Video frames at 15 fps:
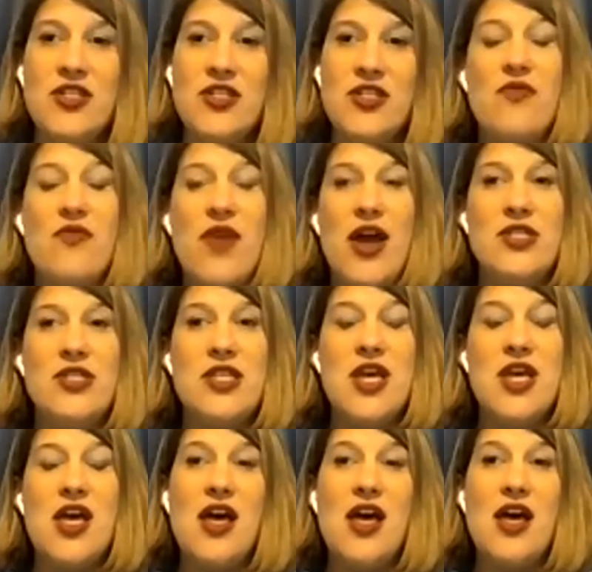around
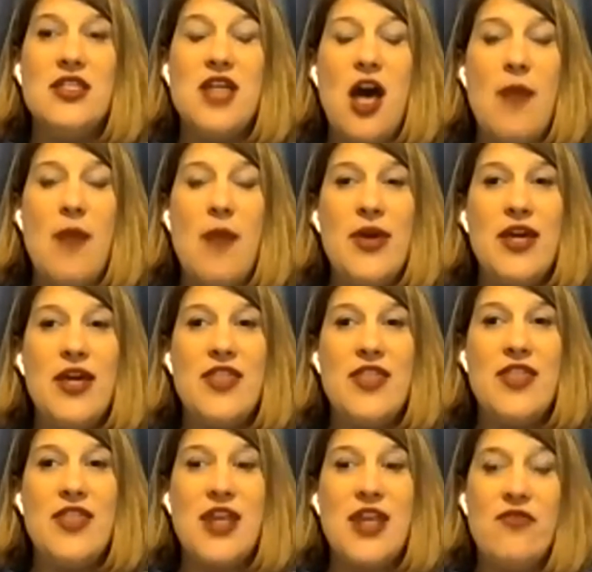a topic
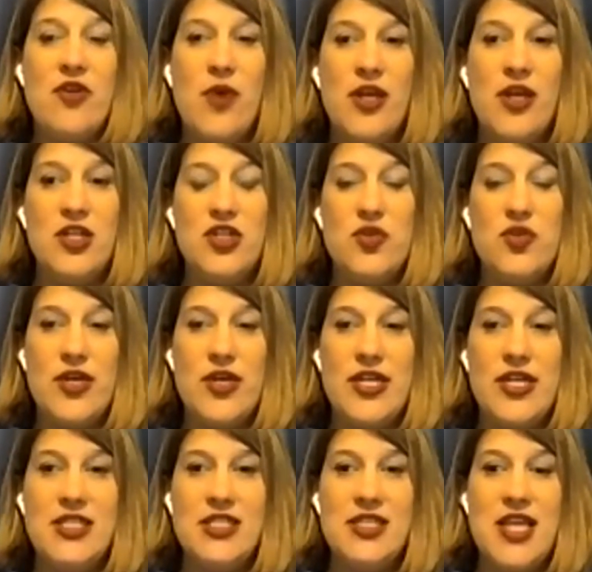that everyone
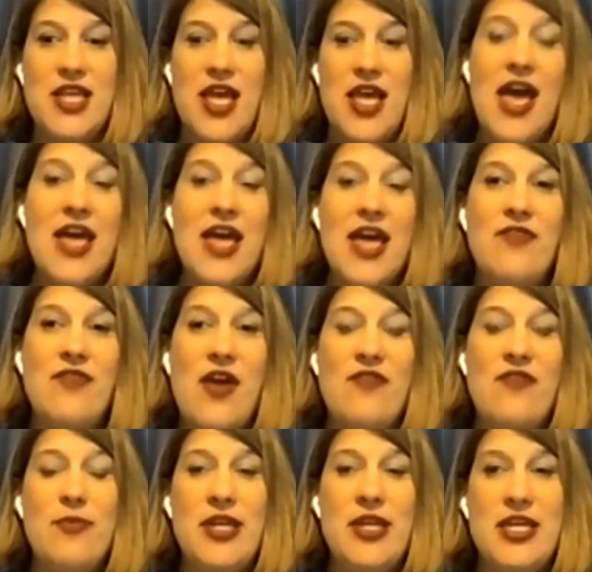enjoys. And if
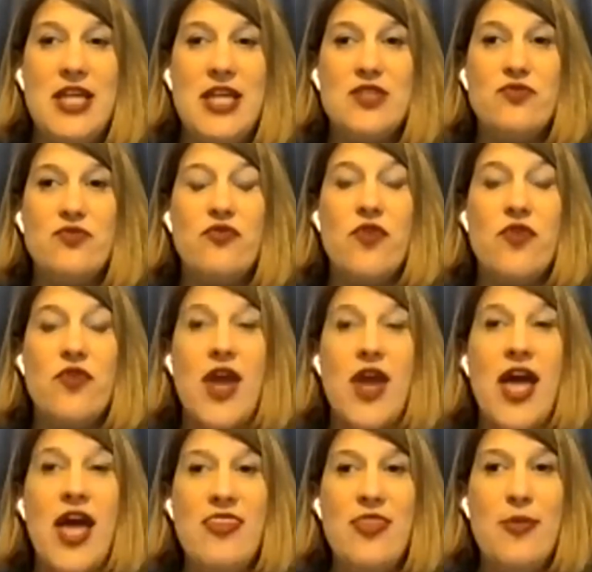everybody has read
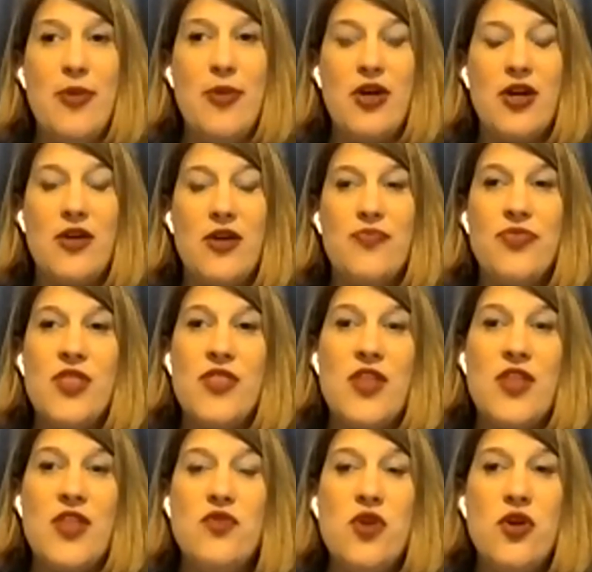the book, then
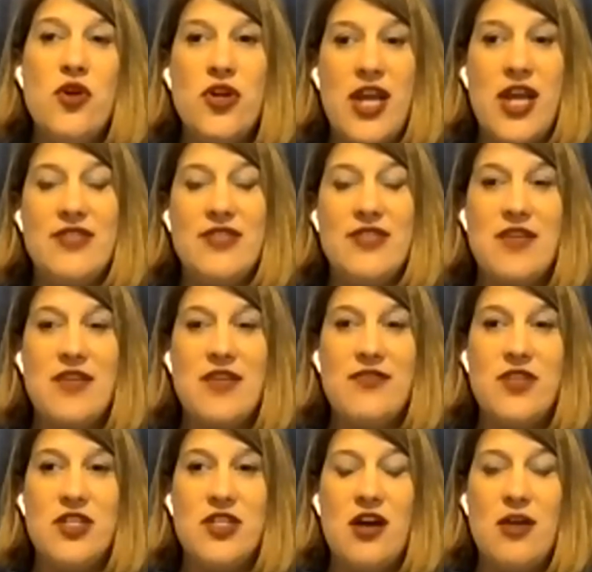you know you're going to have stuff to
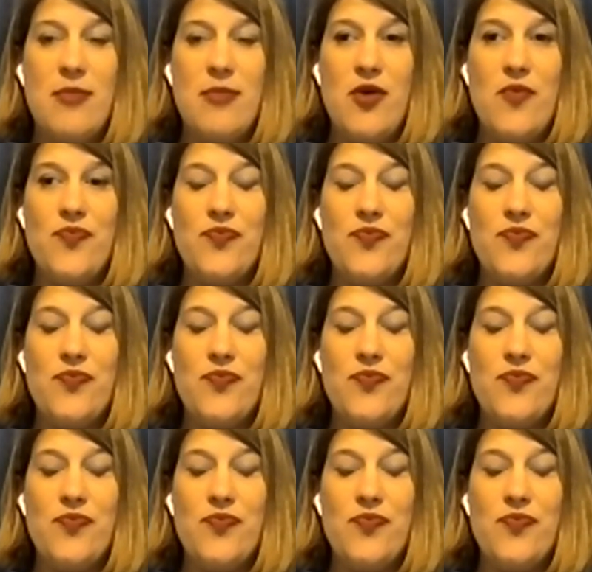talk about.